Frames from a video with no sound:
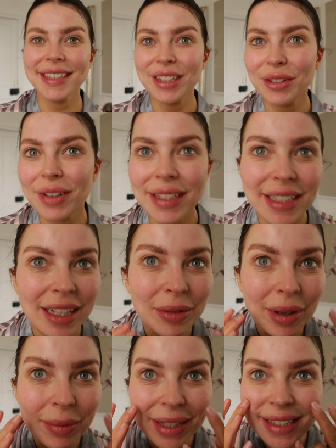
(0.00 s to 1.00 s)
Already
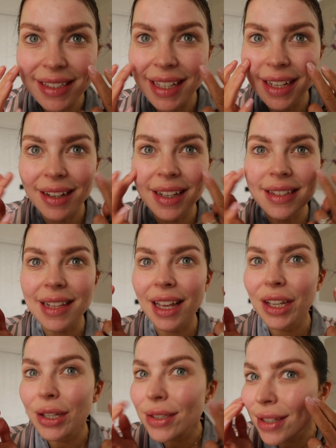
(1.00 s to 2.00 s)
where my skin is
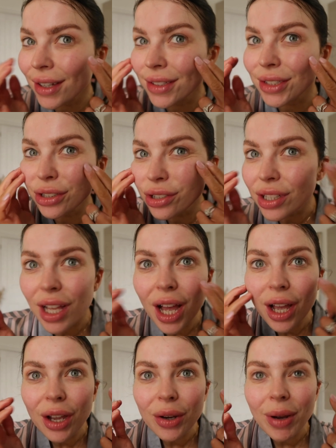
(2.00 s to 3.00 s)
like starting to
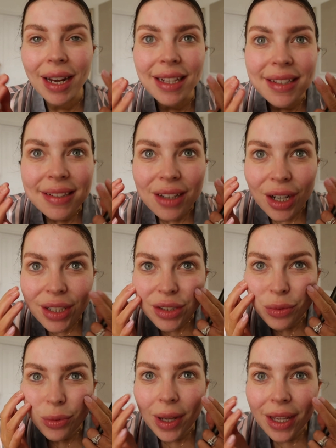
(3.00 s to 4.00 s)
glow and it's starting
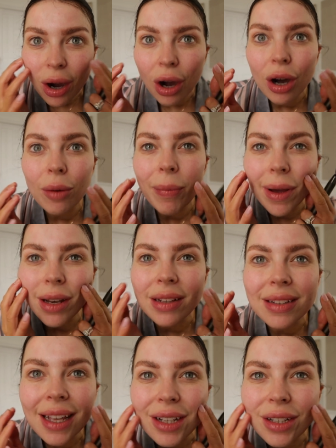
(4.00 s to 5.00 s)
to wake up and
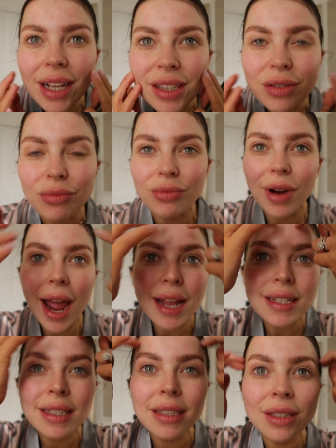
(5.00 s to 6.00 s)
it's like nice and
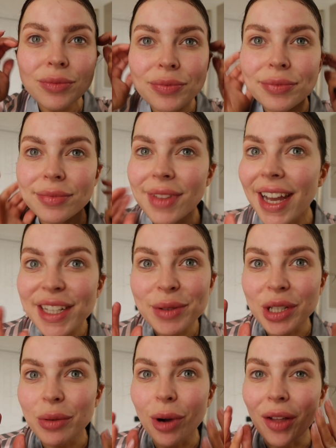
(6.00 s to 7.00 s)
red. That is
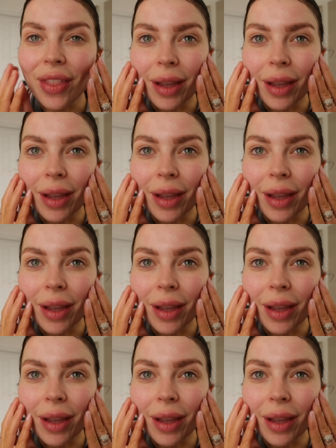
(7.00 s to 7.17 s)
what you want.